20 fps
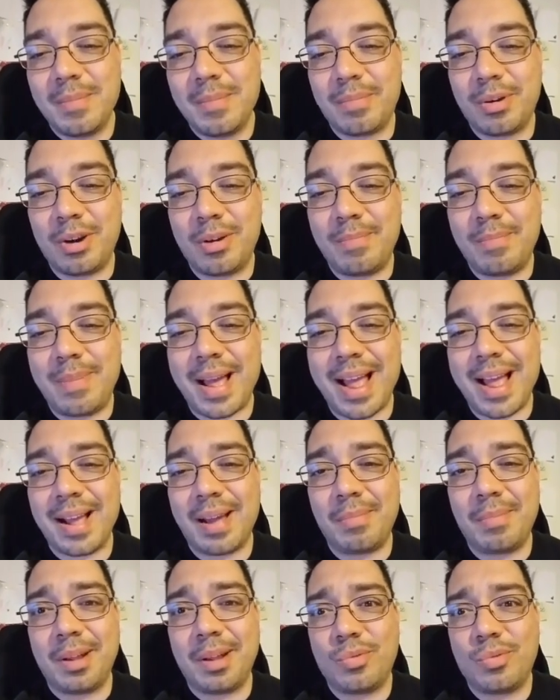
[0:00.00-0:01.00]
per bag.
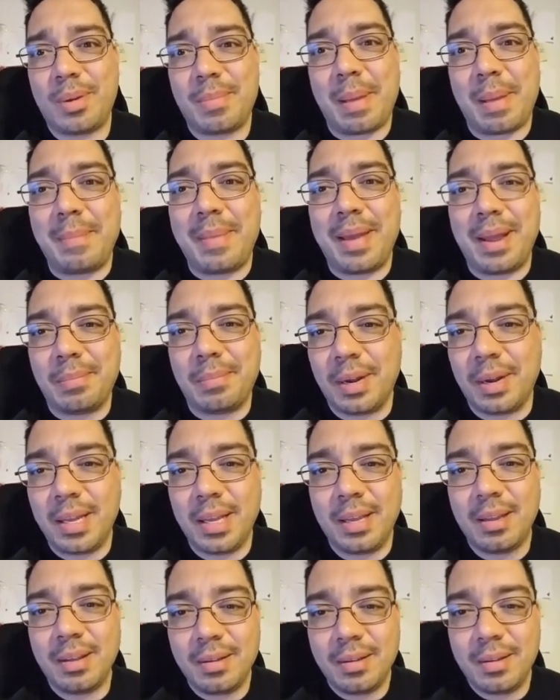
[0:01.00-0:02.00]
I'm like, what am I, made of
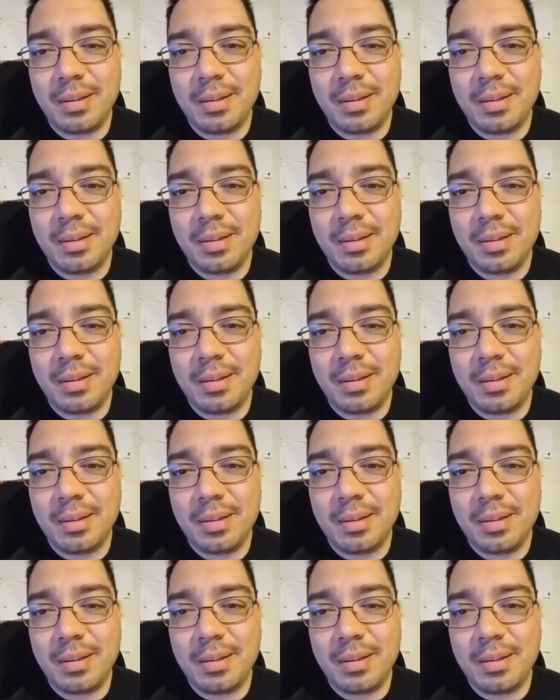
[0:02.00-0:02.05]
money?